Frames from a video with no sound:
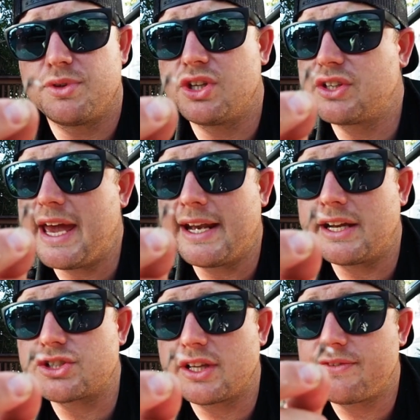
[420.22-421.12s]
You can
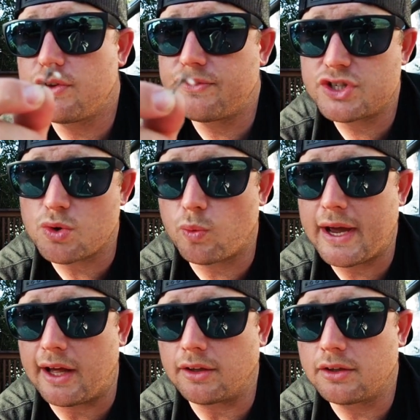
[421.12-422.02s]
actually, if you fish it
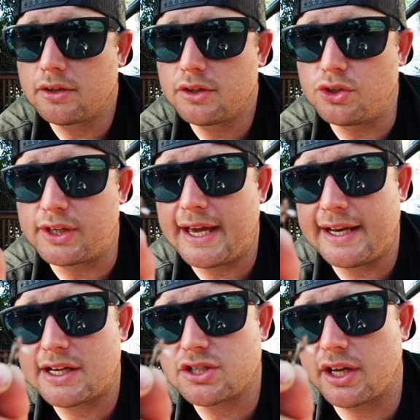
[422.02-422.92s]
well, you
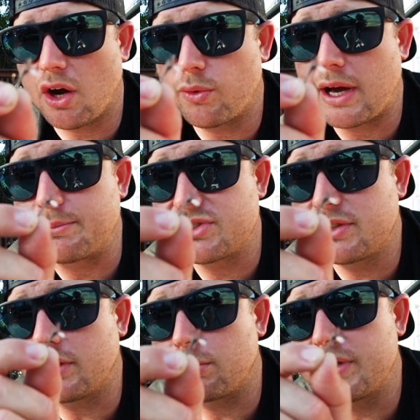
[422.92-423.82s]
can actually hold up
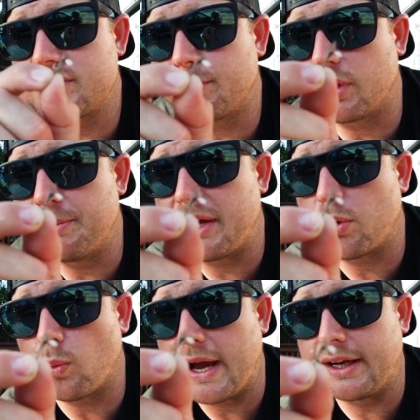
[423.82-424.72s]
still a reasonable amount
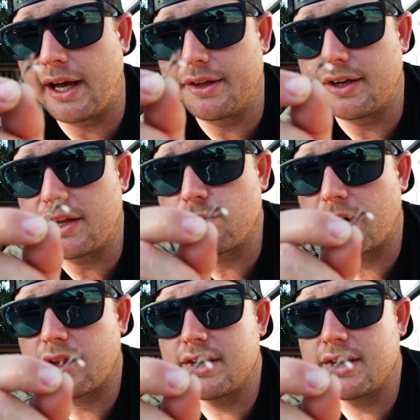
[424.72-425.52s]
of weight underneath one of